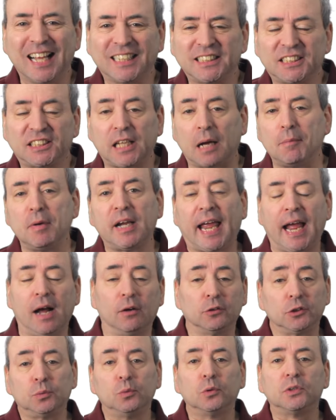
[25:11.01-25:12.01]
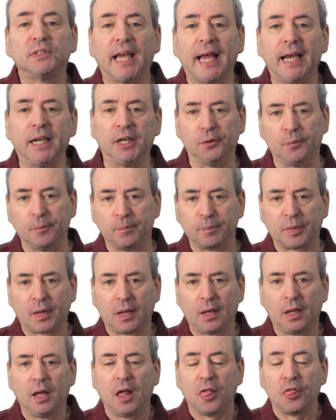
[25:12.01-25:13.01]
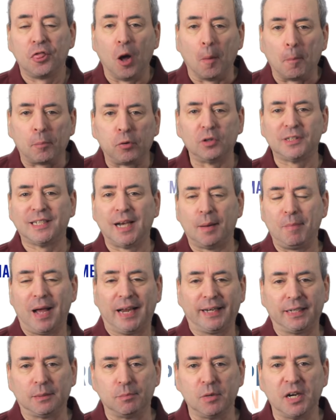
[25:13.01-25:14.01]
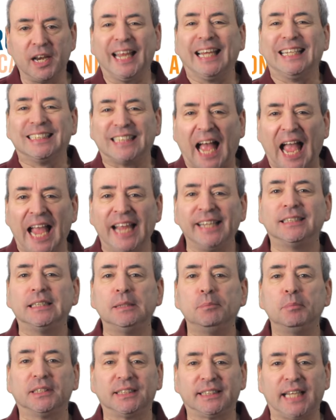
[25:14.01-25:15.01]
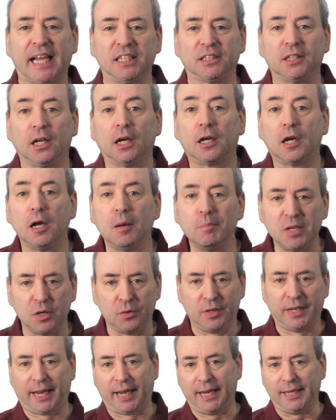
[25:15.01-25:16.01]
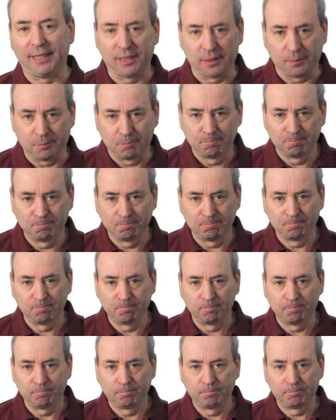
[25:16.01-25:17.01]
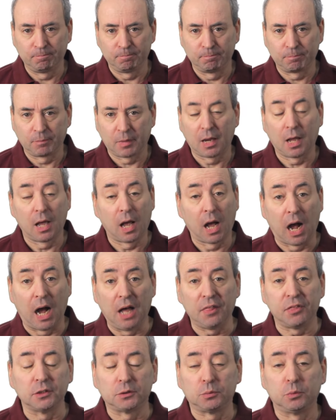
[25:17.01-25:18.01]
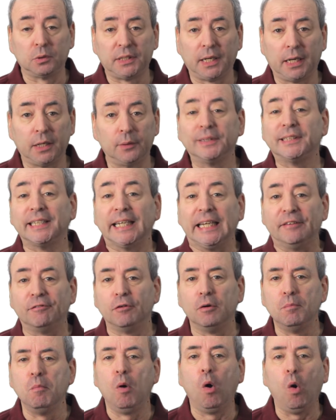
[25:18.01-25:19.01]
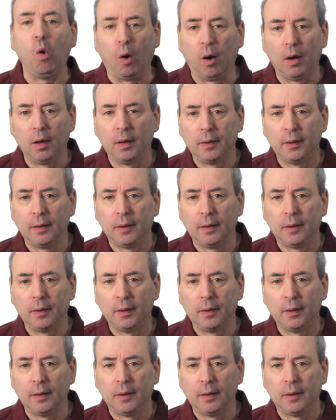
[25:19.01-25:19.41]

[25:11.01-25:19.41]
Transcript: Some accounts will tell you that project management is 80% communication. Others will tell you it's even more.